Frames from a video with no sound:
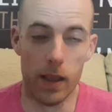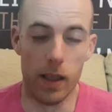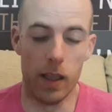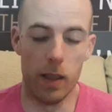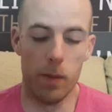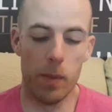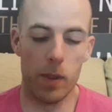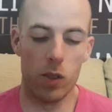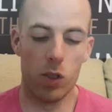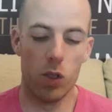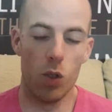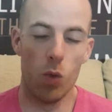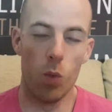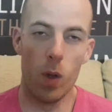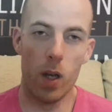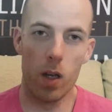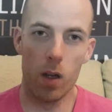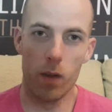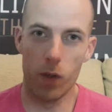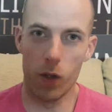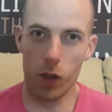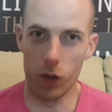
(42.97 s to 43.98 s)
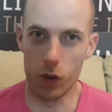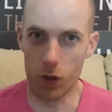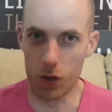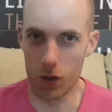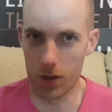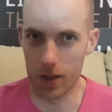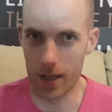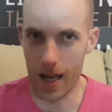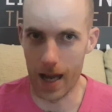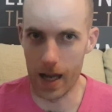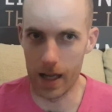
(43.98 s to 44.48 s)
It makes you aware of how you
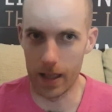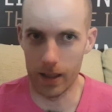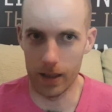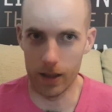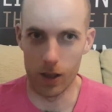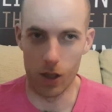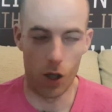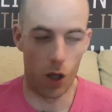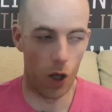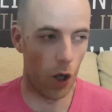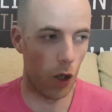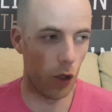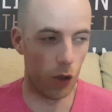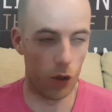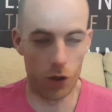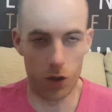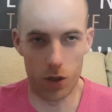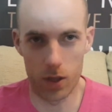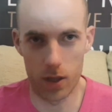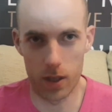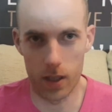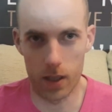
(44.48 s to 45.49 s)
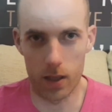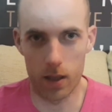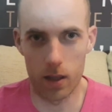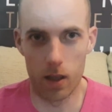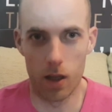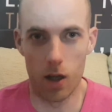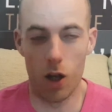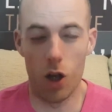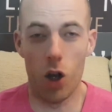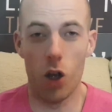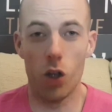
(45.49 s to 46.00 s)
stand, how you sit,
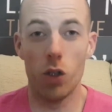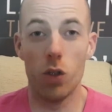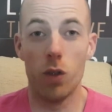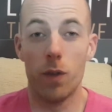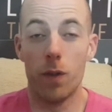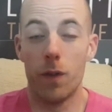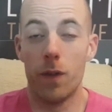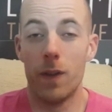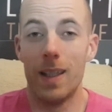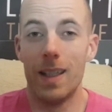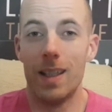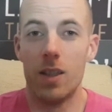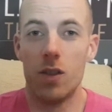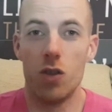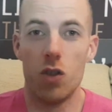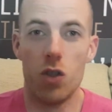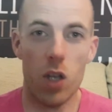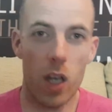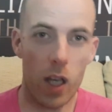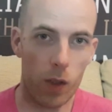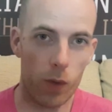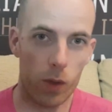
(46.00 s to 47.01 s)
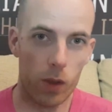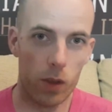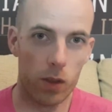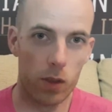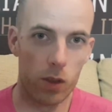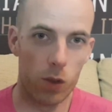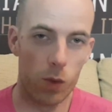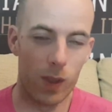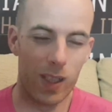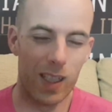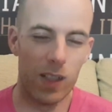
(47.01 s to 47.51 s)
how you feel in general.
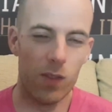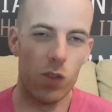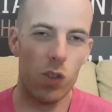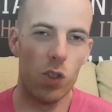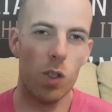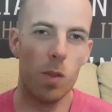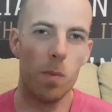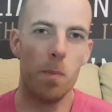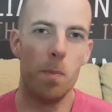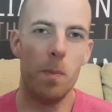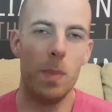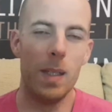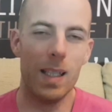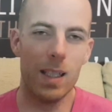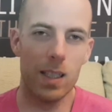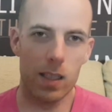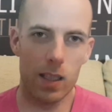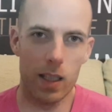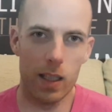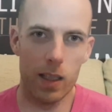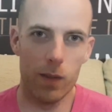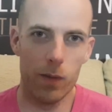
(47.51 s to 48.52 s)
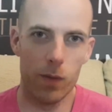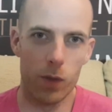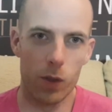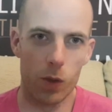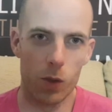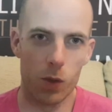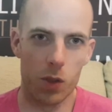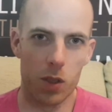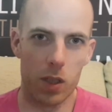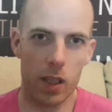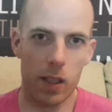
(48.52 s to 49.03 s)
So it gives you a baseline for
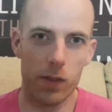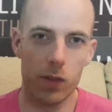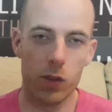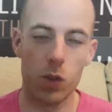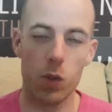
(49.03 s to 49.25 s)
yourself.